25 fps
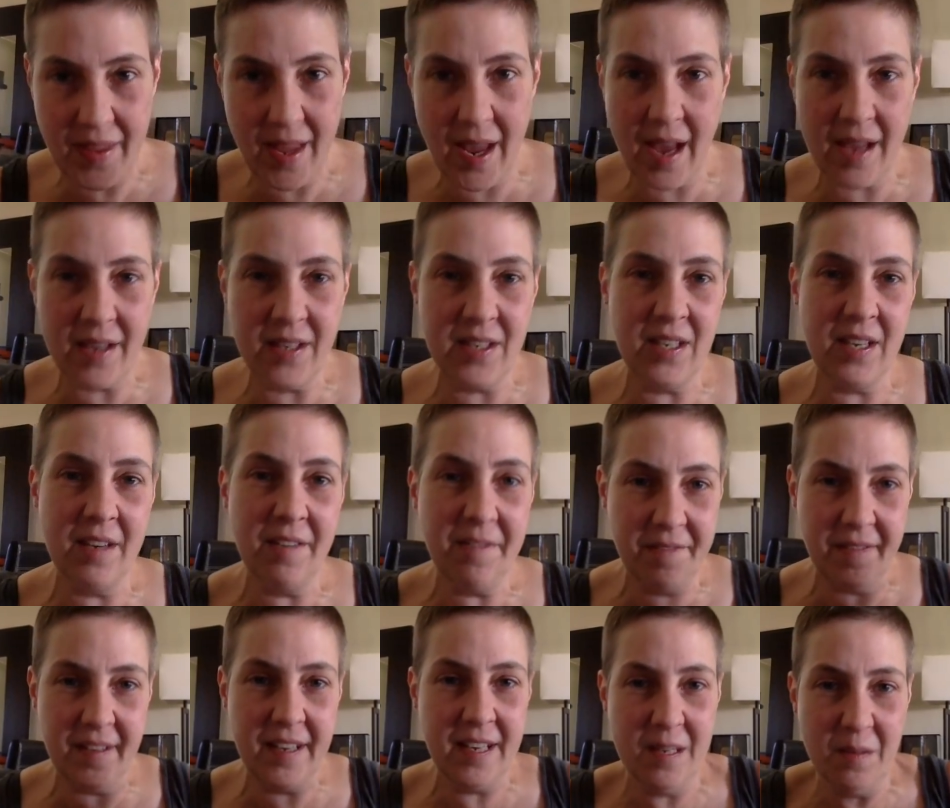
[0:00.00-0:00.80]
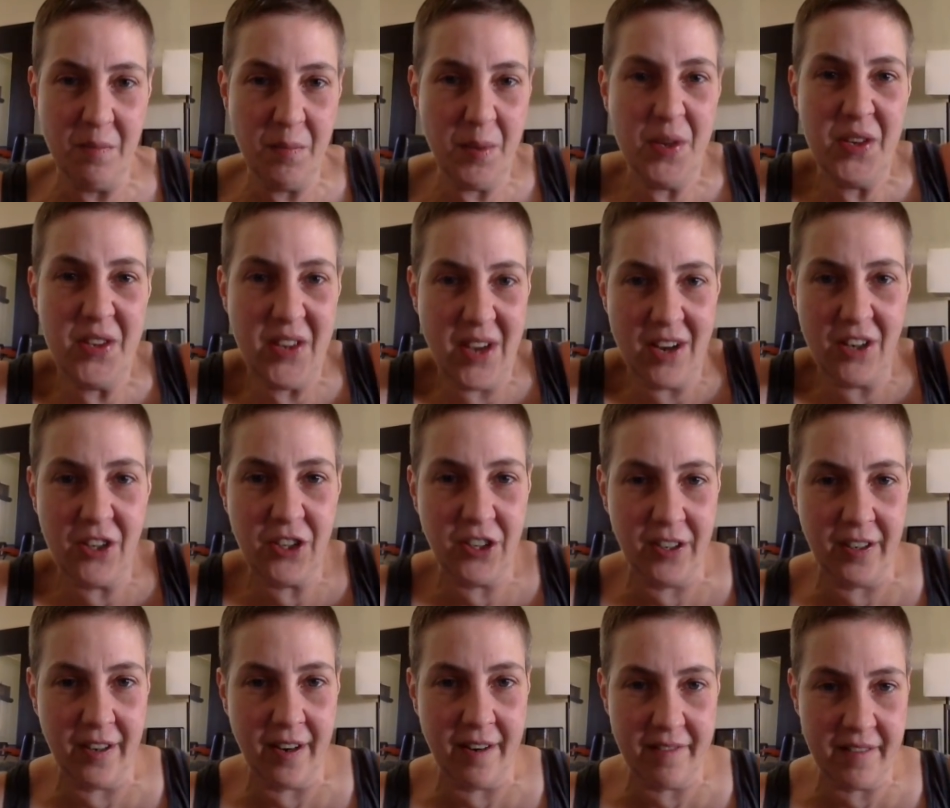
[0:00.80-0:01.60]
as if in
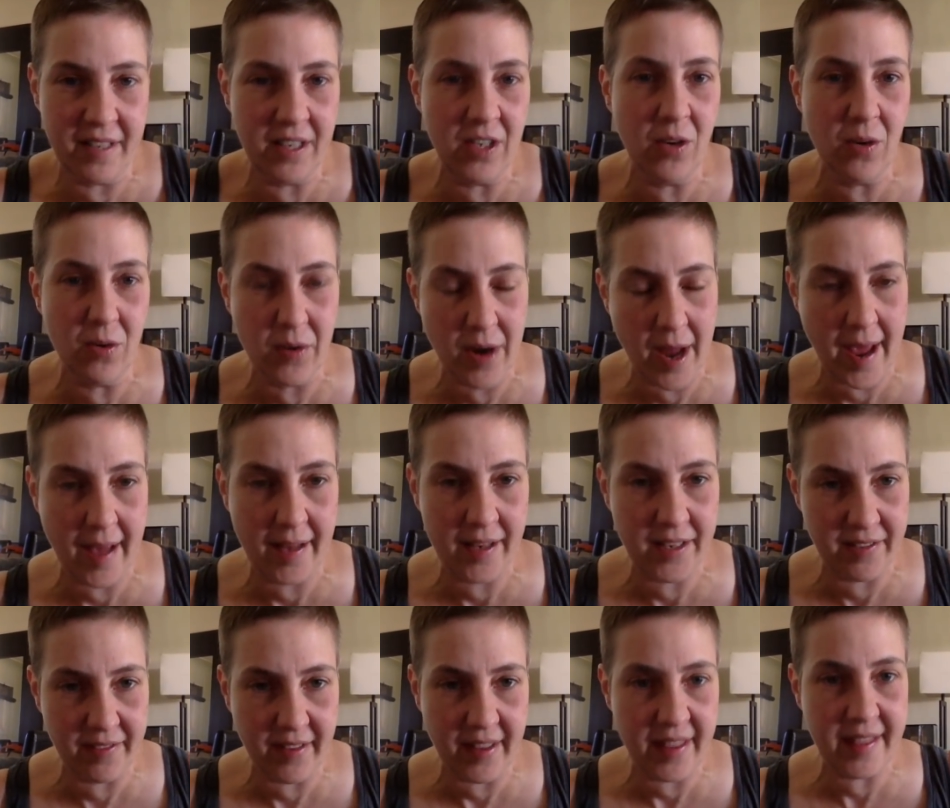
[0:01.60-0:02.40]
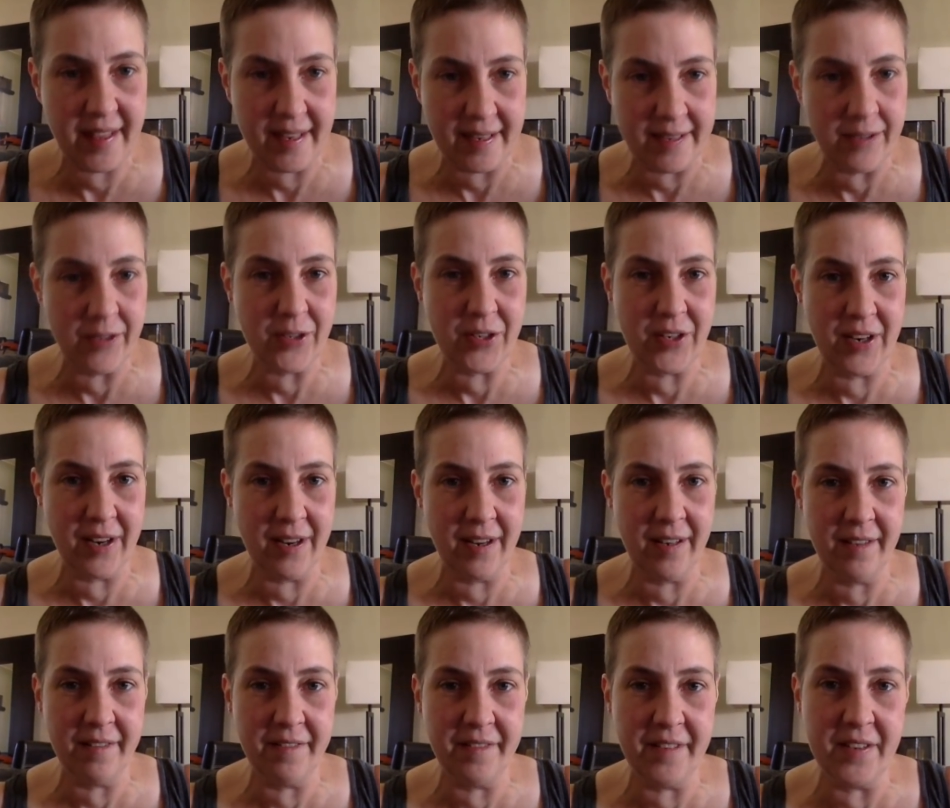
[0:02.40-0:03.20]
possession of the gonads of 1,000
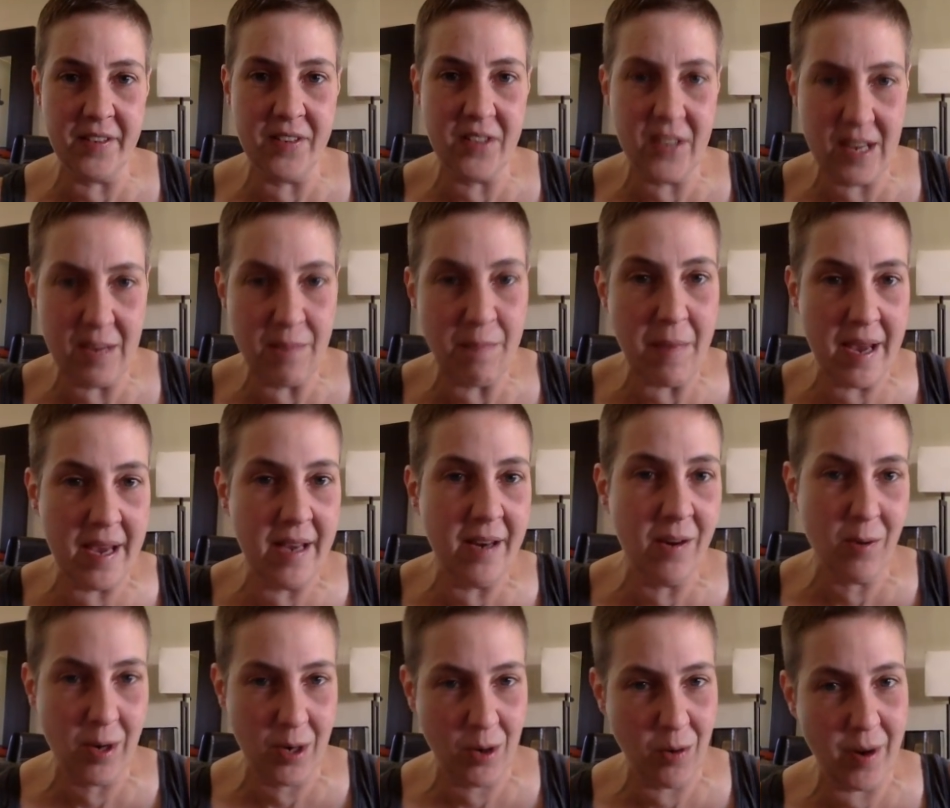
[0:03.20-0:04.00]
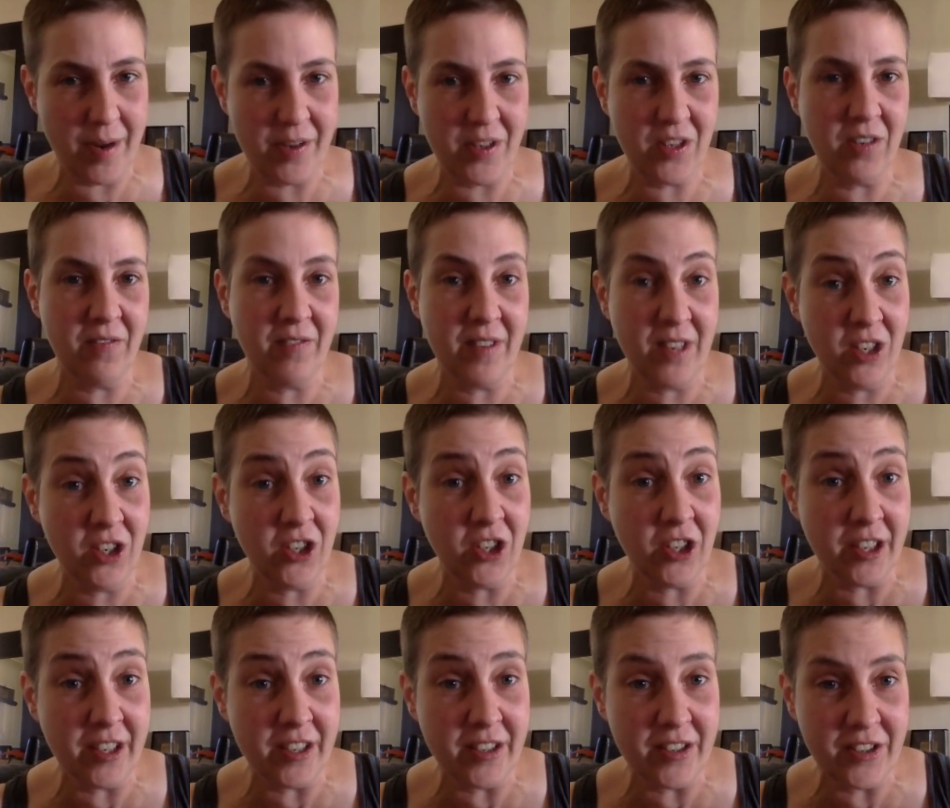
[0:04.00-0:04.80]
elephants, he made a request of the
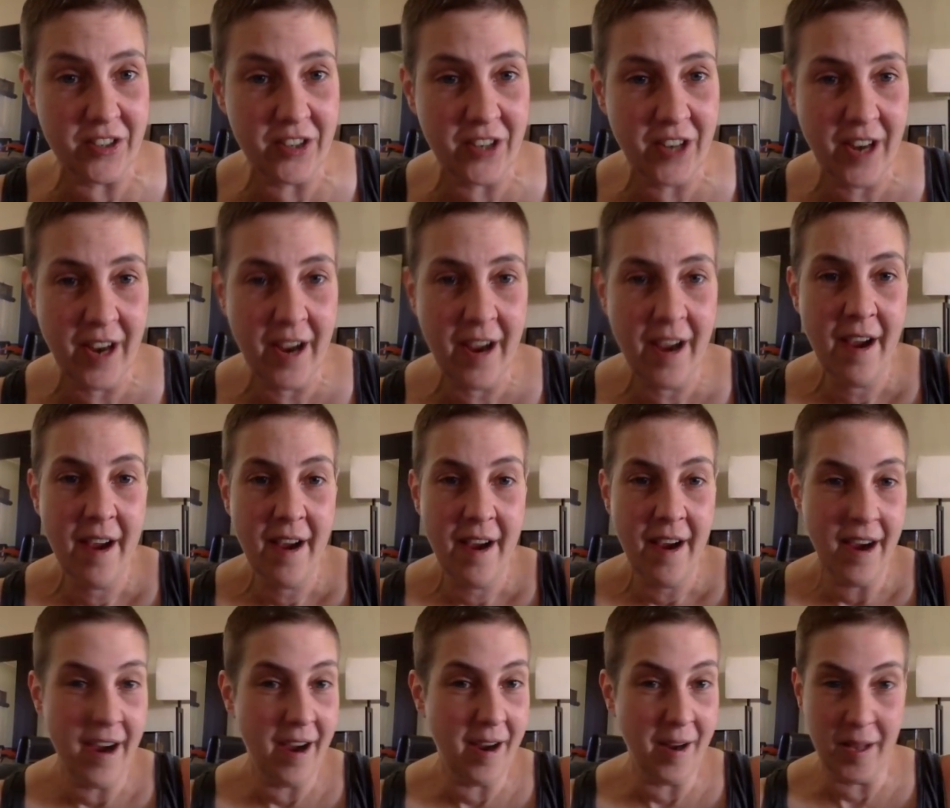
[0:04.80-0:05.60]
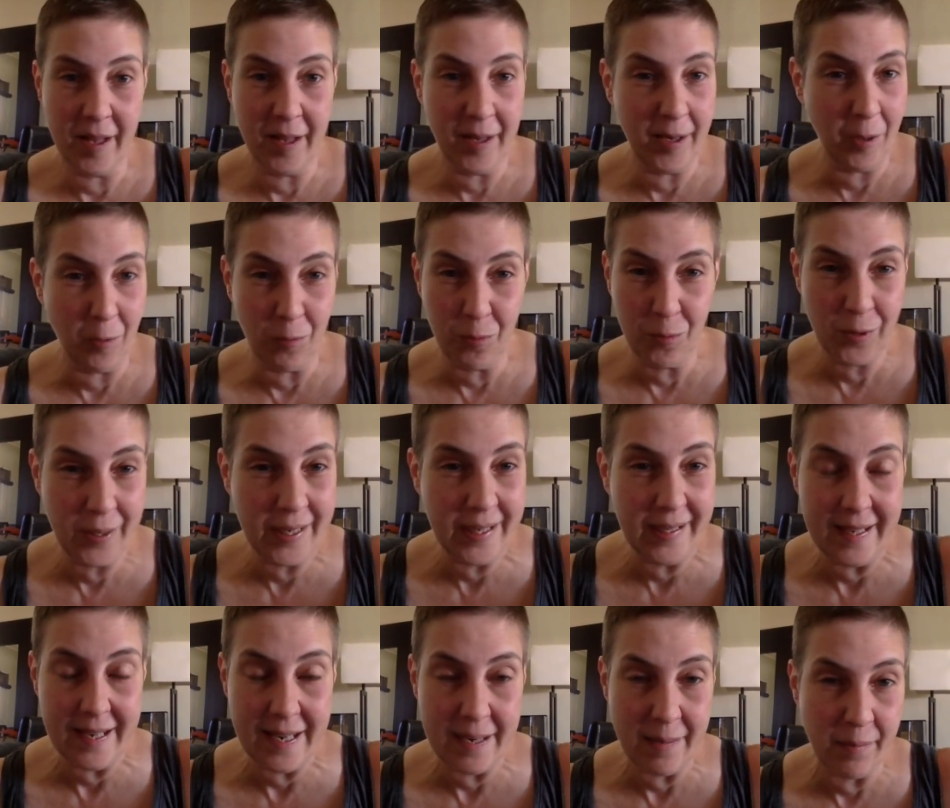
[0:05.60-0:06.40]
judge. Like a
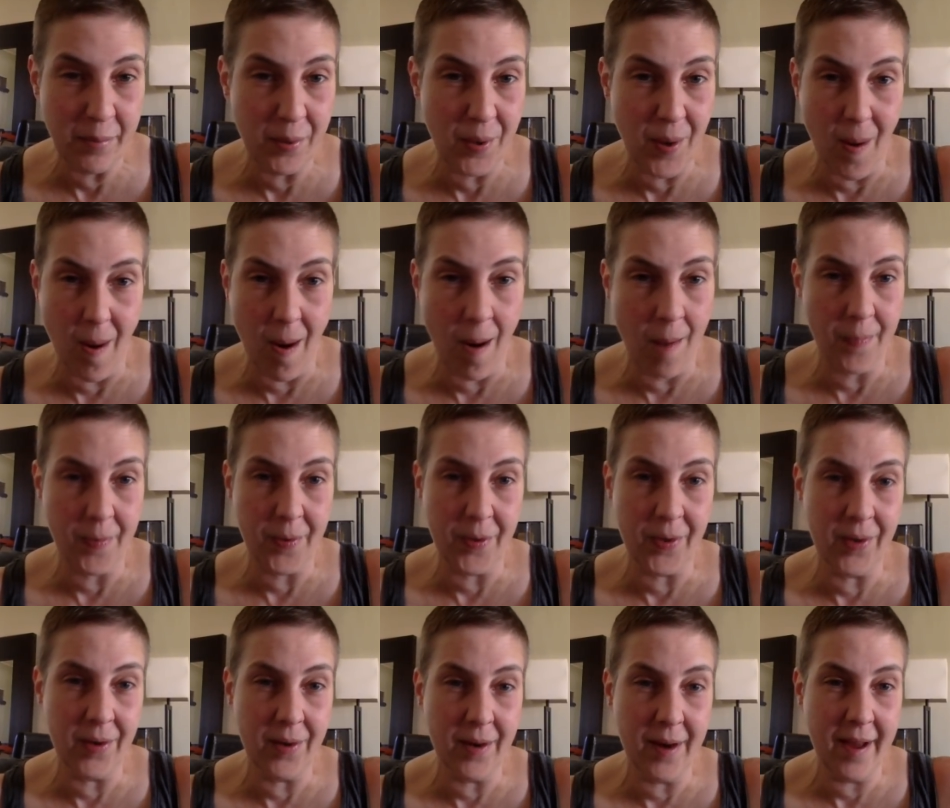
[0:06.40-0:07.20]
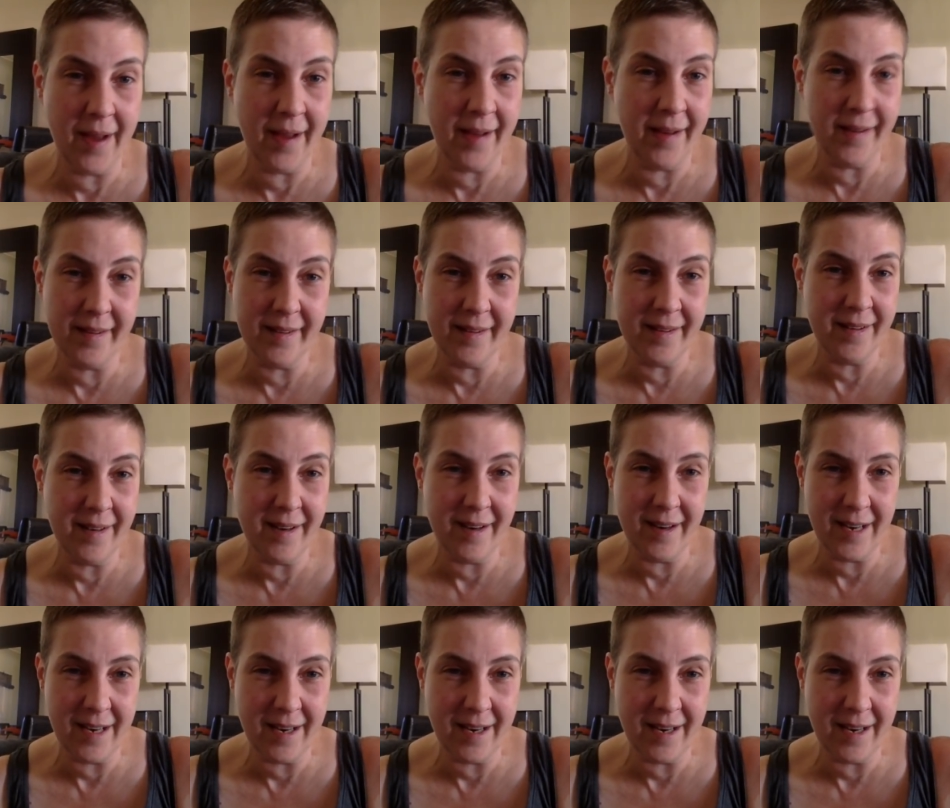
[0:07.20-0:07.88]
really improper and